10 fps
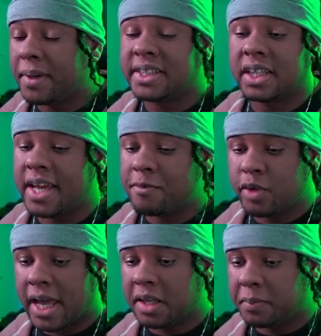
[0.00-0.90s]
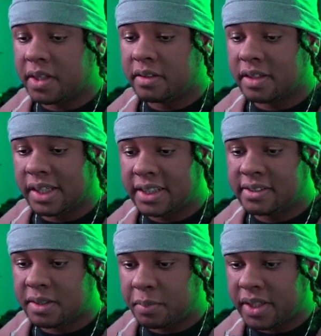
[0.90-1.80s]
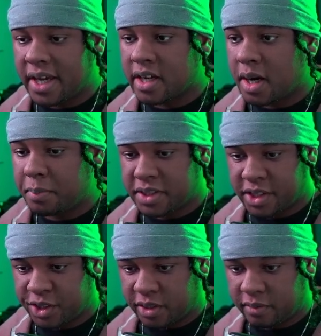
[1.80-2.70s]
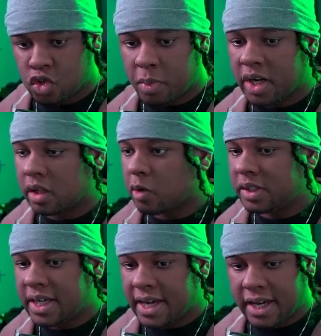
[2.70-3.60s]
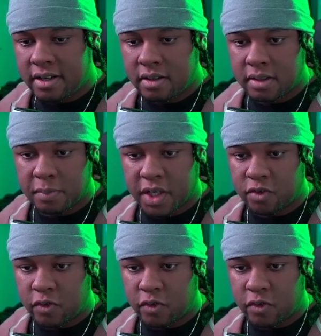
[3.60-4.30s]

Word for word: Basically every element needs to be a composition. So I'm gonna click on the head, I'm gonna